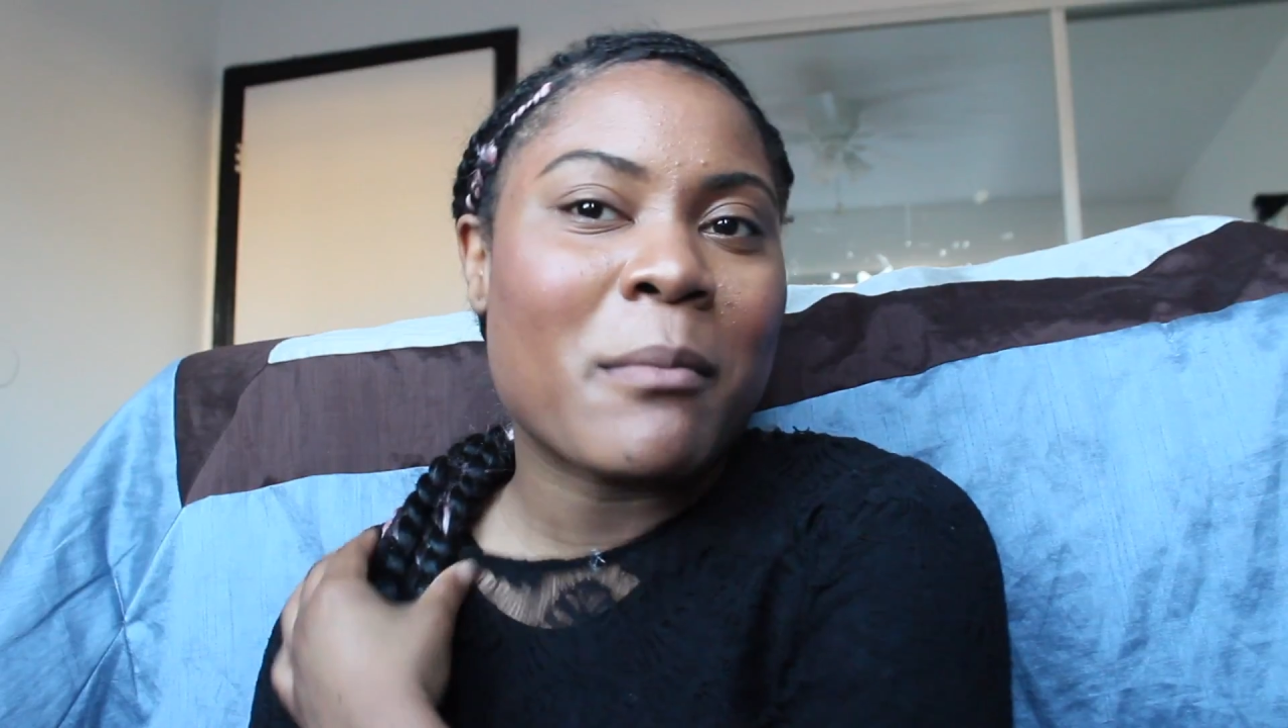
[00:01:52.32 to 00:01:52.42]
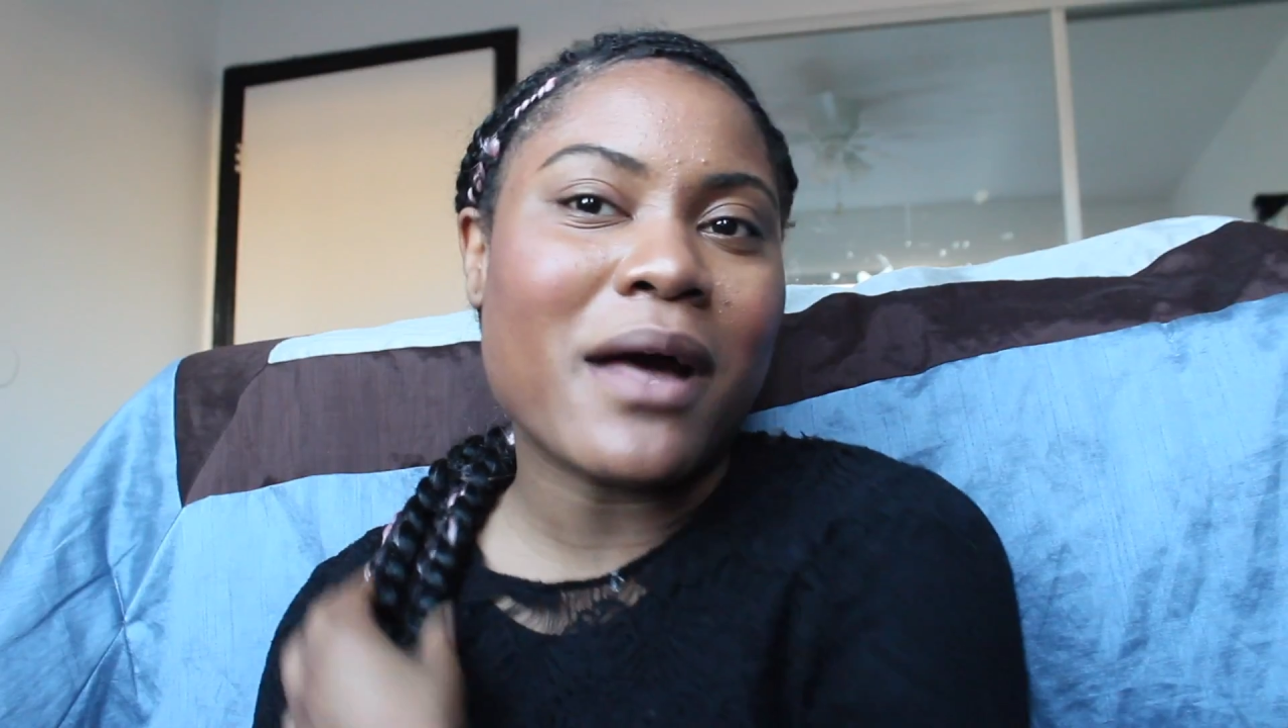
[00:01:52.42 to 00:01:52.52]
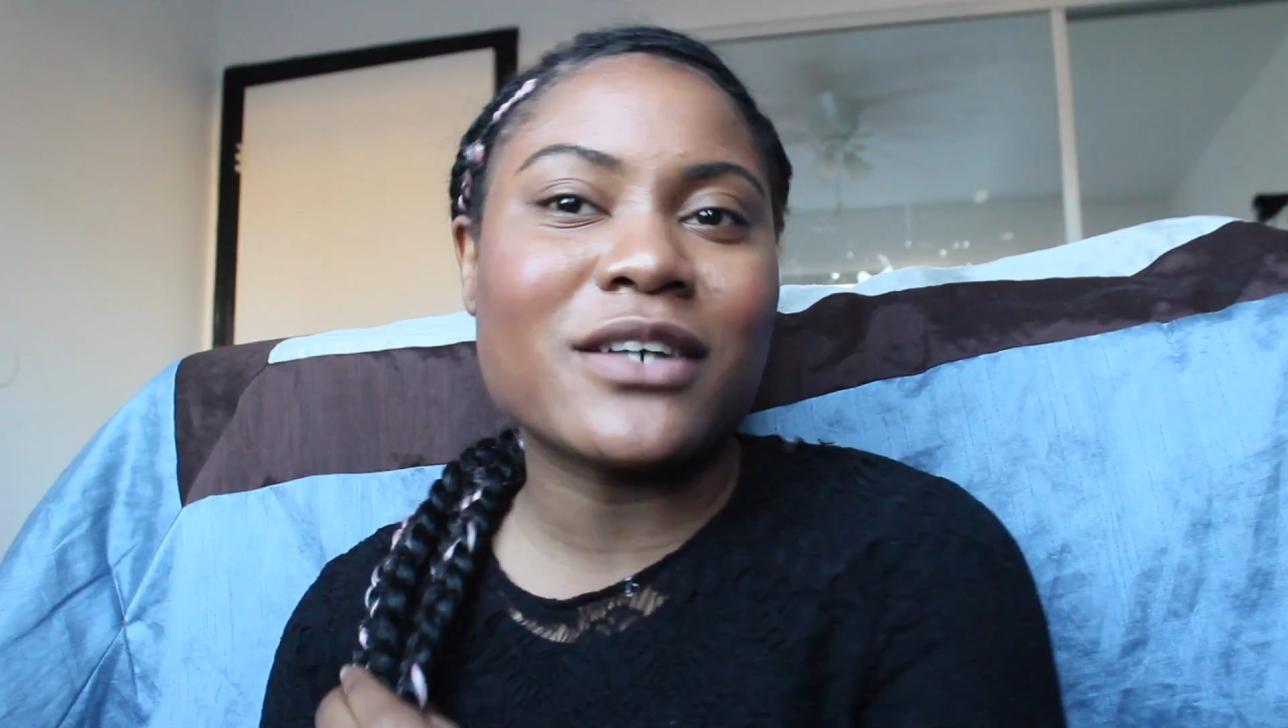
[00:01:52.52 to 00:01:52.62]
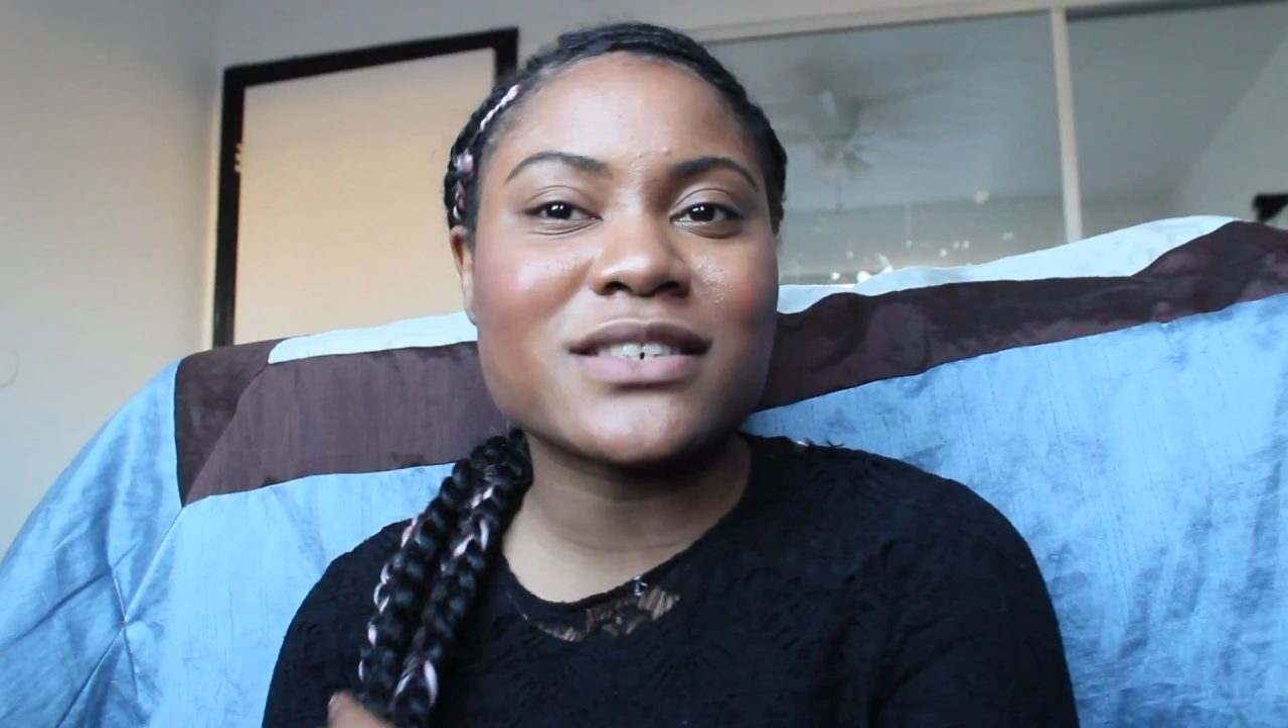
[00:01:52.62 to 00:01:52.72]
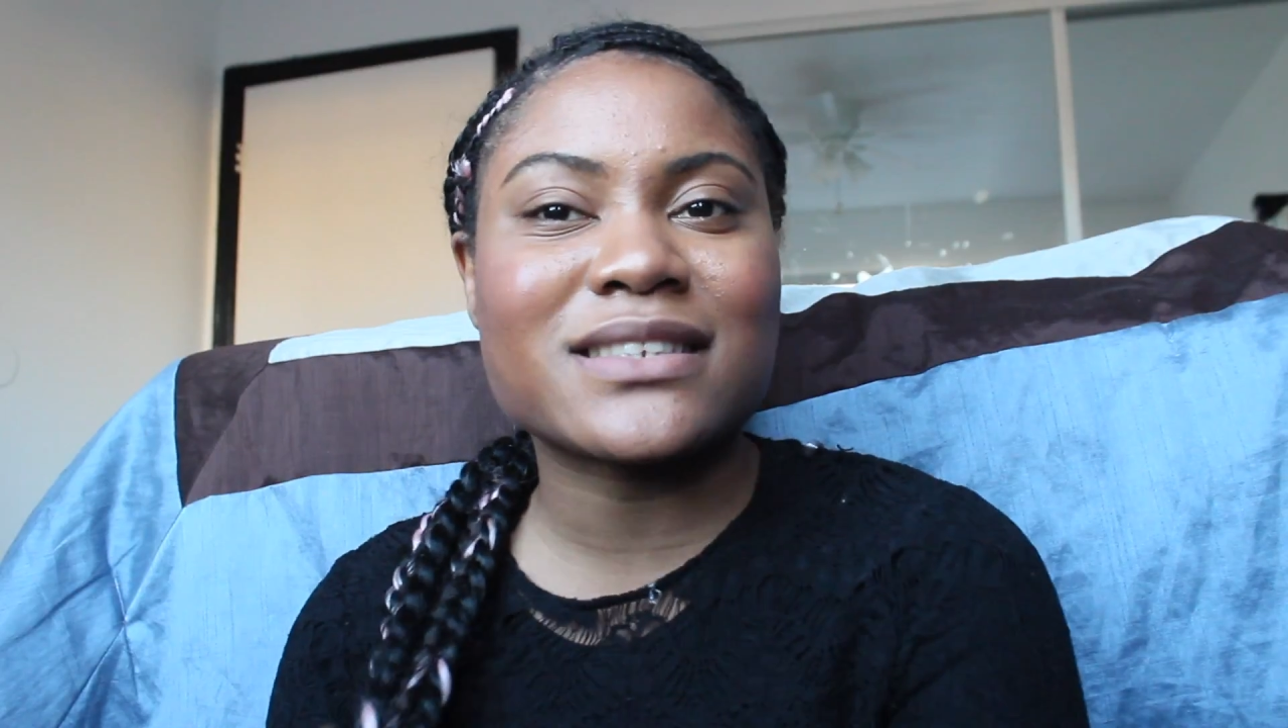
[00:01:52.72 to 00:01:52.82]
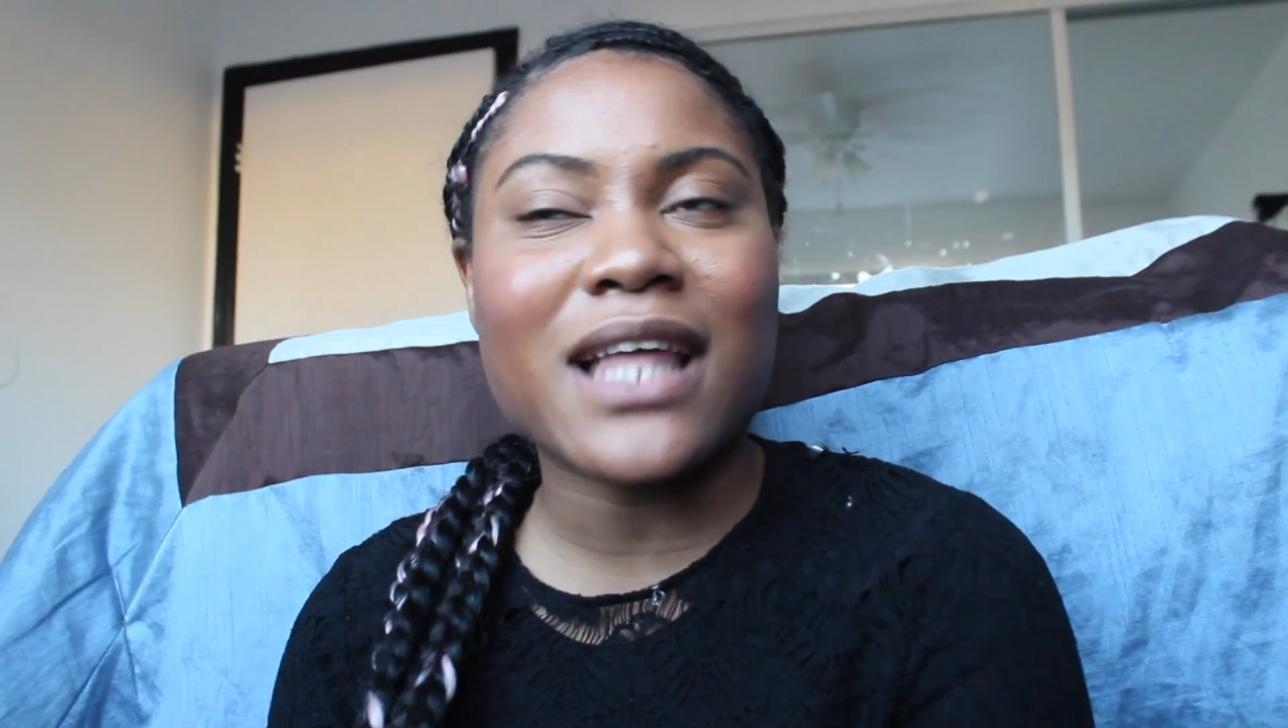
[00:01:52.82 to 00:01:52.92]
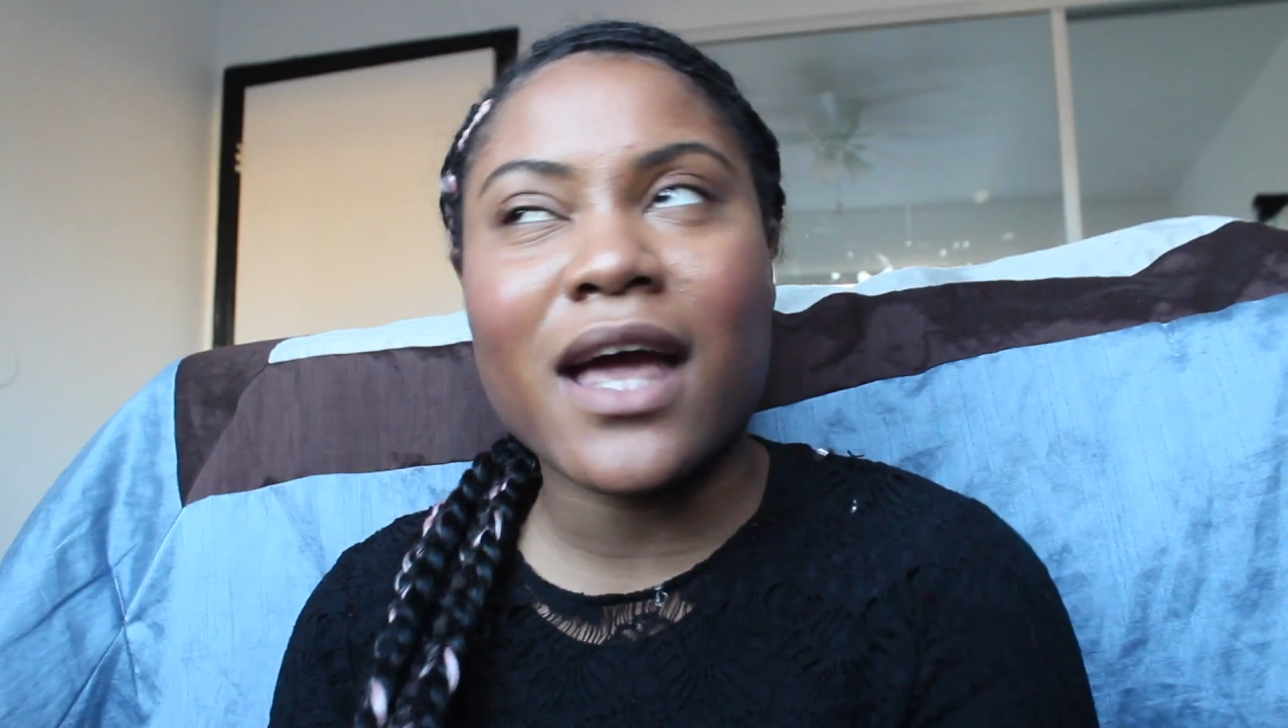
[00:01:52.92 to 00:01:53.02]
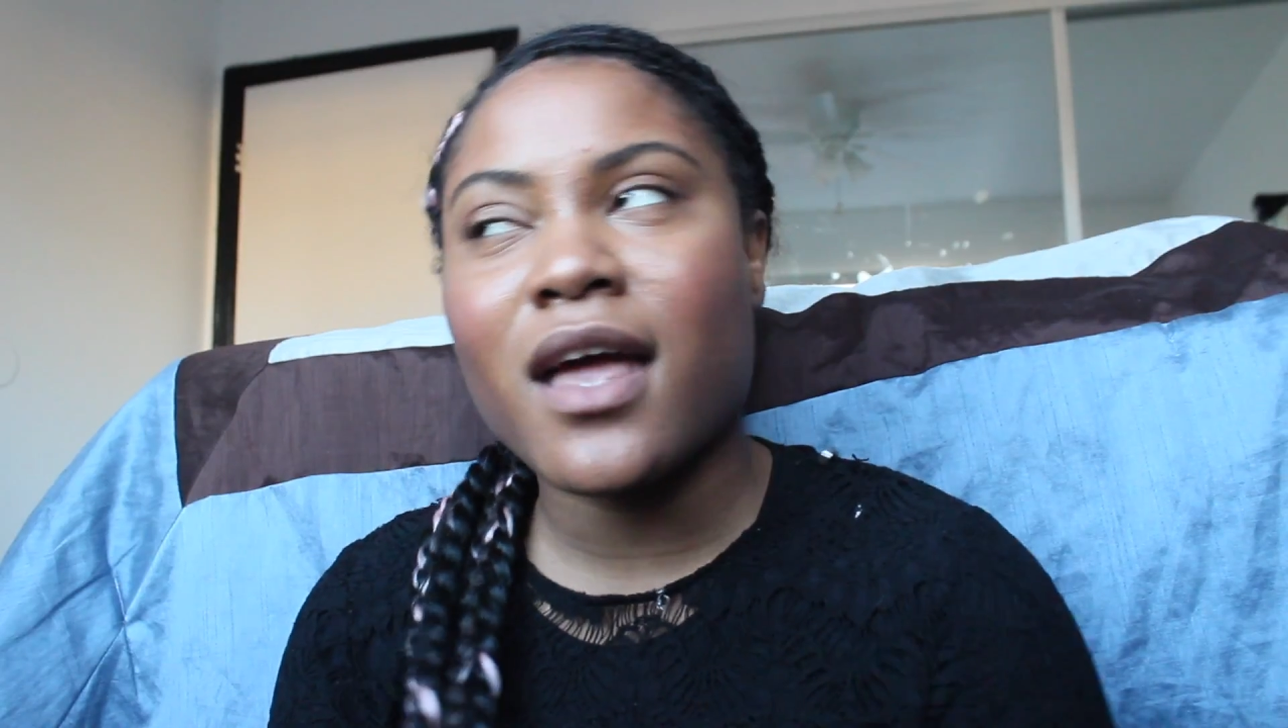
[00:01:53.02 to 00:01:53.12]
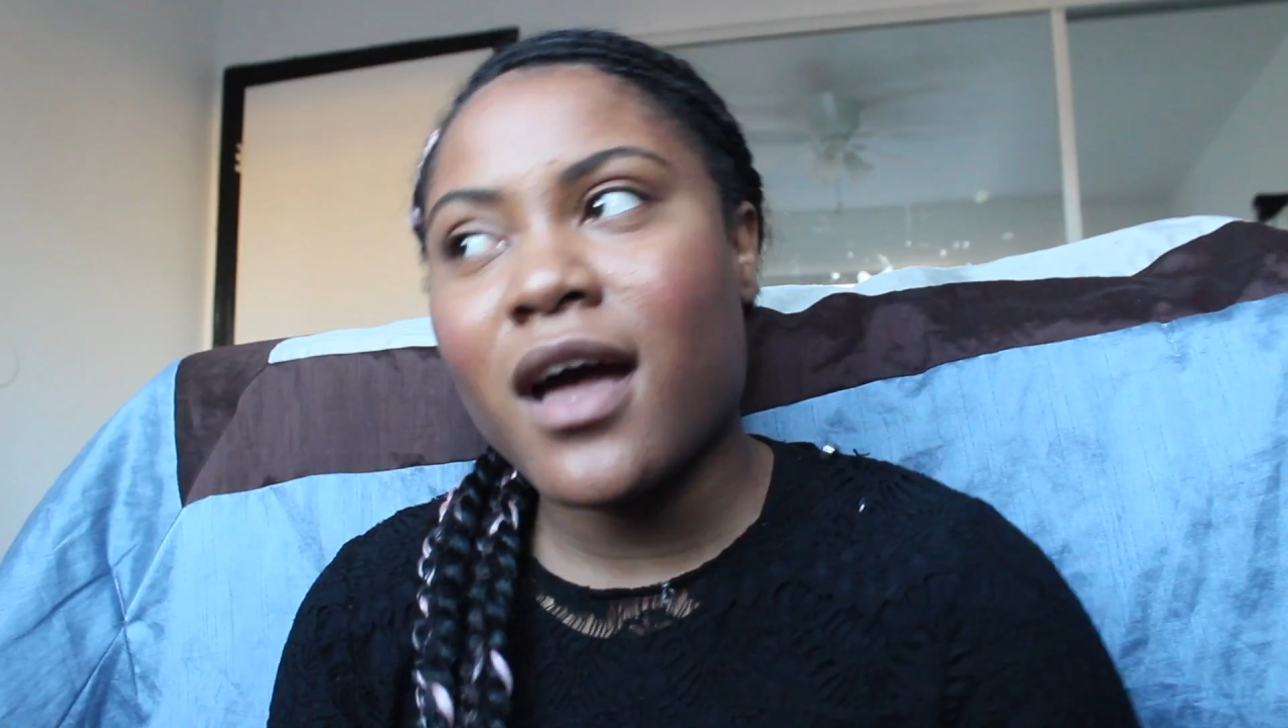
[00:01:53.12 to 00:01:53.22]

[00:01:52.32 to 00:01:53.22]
But I was just like,